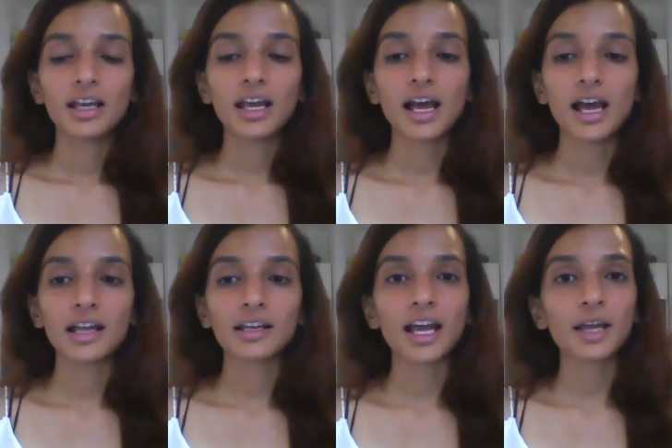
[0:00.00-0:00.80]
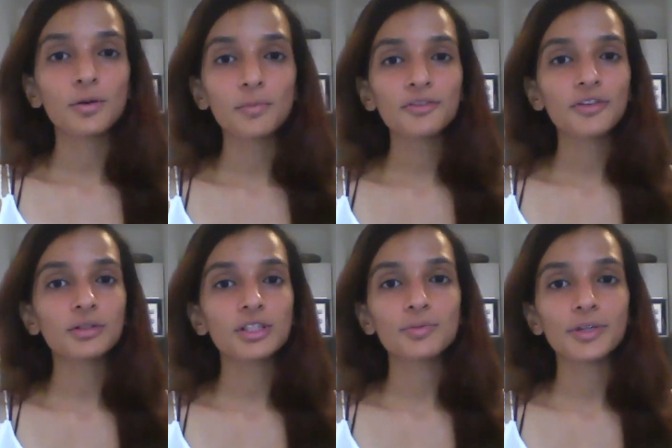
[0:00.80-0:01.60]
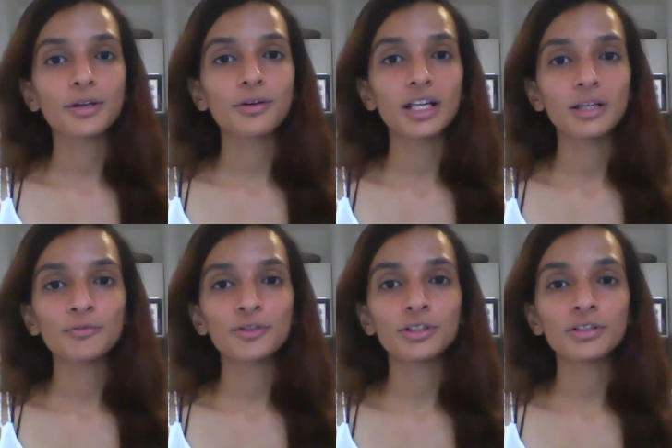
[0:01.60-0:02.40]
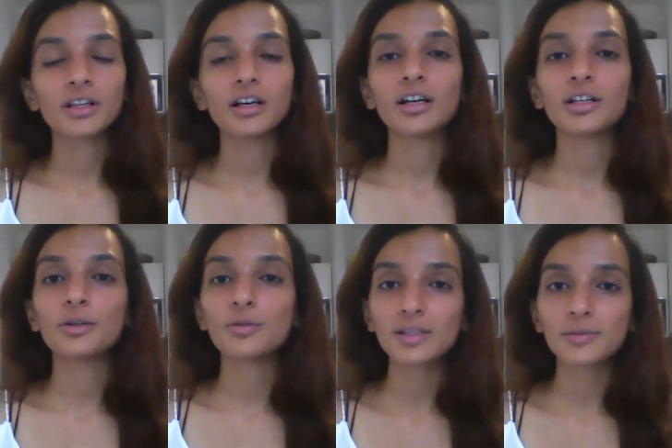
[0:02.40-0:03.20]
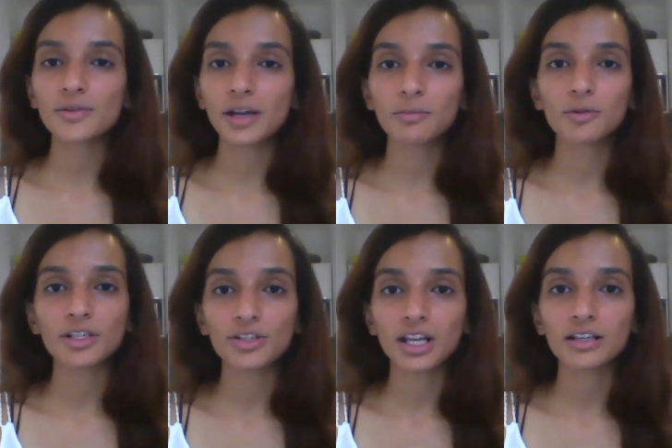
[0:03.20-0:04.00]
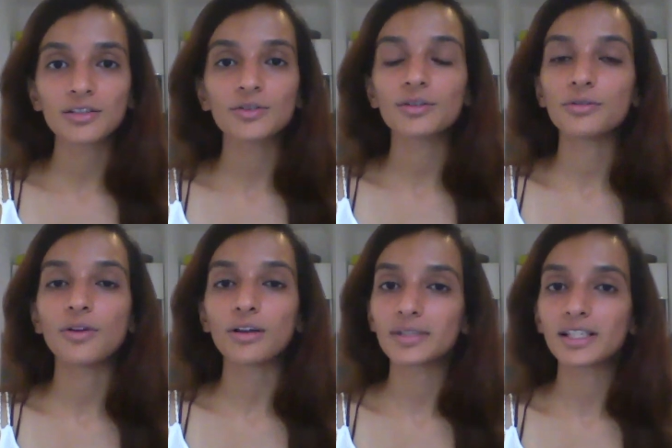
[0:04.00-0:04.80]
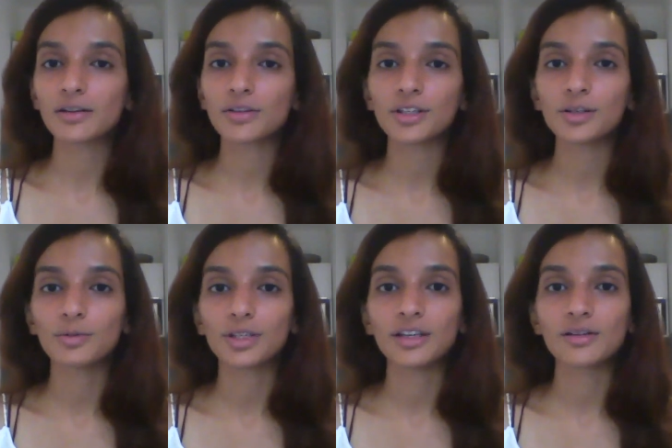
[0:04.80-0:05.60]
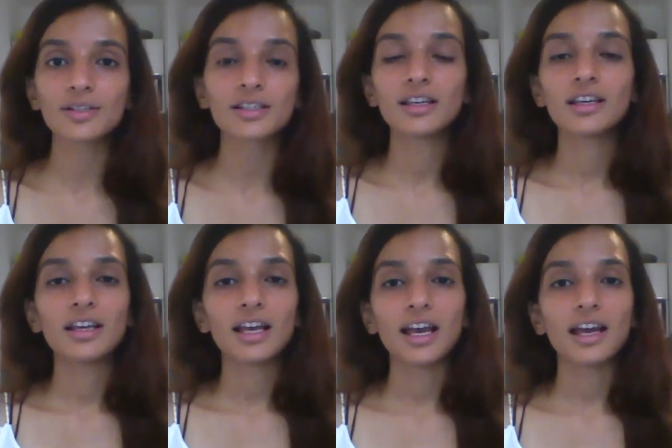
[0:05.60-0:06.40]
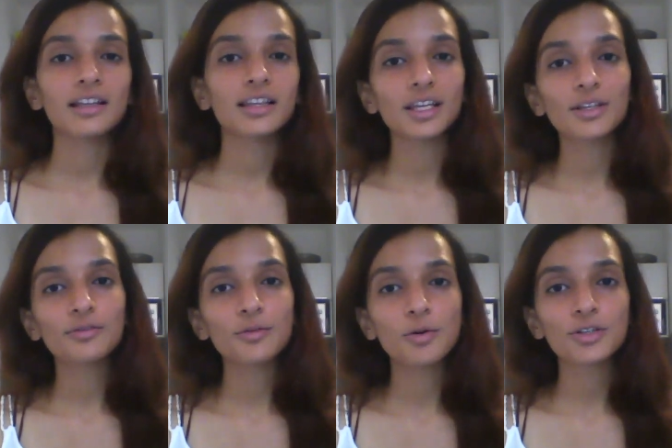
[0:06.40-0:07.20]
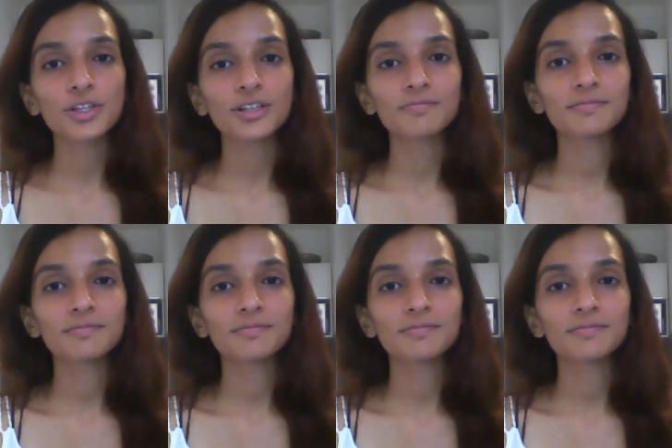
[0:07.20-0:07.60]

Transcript: And I hope you found this video helpful. Do subscribe to our channel so you do not miss out on new videos. And thank you for watching.